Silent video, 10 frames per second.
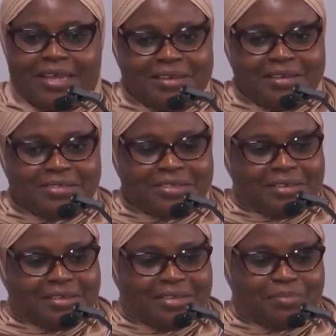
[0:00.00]

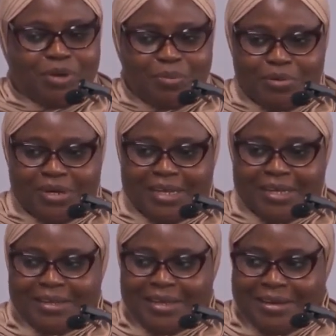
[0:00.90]
NDC, the
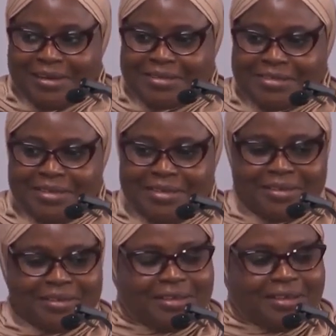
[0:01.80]
popular
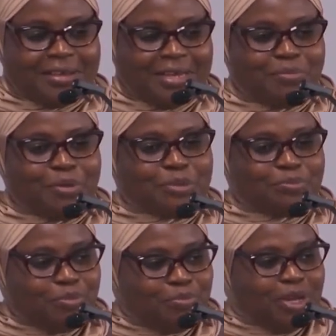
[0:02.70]
NDC, the most
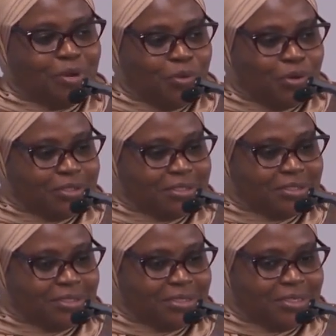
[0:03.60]
popular word
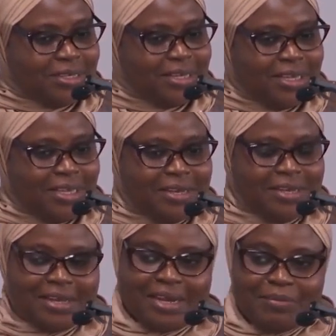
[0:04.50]
in
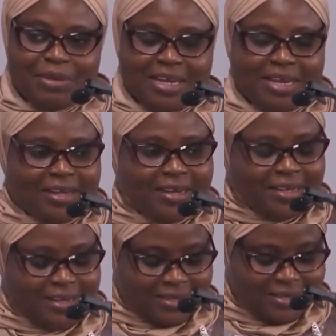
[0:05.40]
the climate
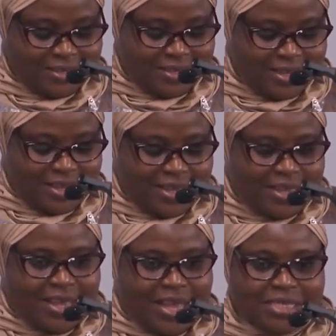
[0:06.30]
arena,
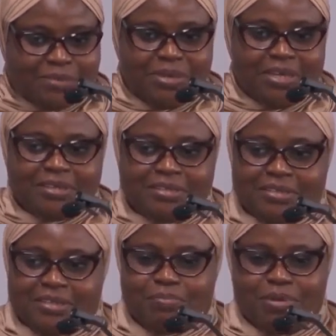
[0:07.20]
has been
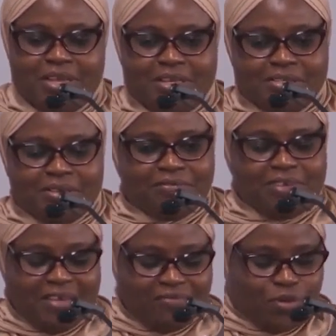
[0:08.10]
the praise of
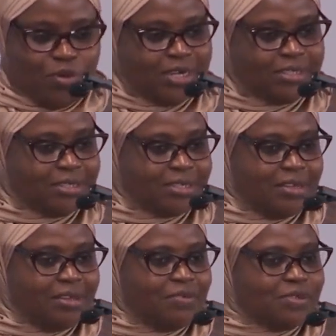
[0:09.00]
everyone
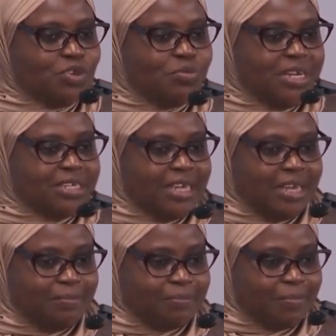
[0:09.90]
for so many
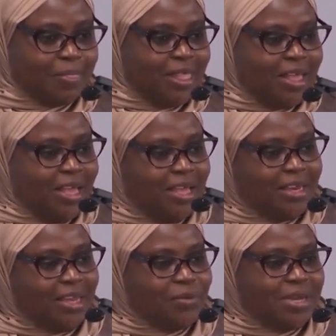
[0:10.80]
times.
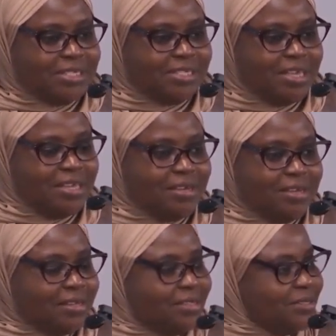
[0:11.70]
And now they're saying
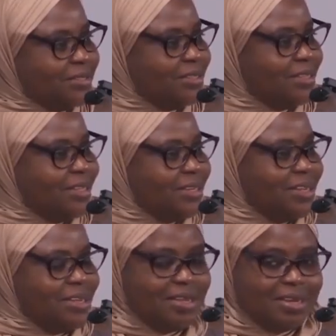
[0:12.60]
that
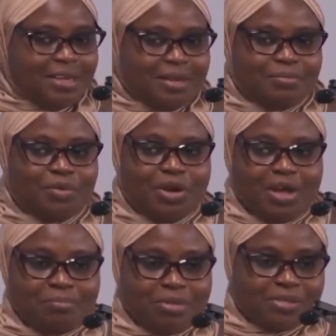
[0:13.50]
they need more
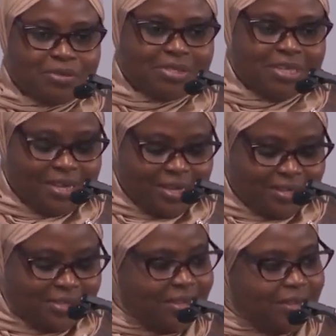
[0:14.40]
ambitious
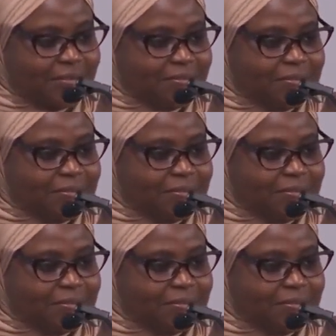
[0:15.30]
NDC.